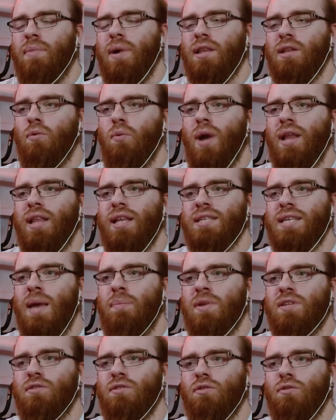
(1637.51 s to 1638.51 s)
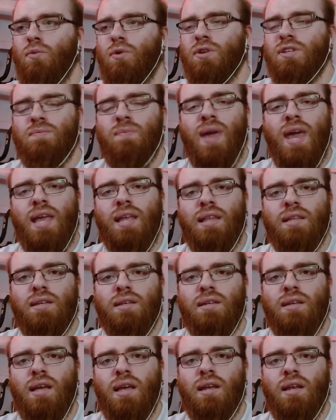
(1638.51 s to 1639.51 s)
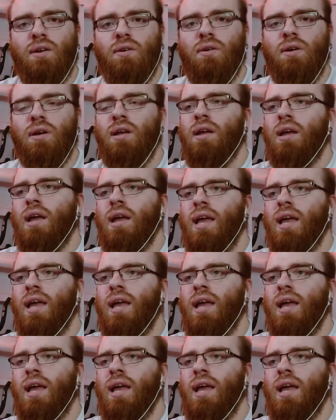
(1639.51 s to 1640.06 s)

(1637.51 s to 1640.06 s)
But the way this episode was made, you know,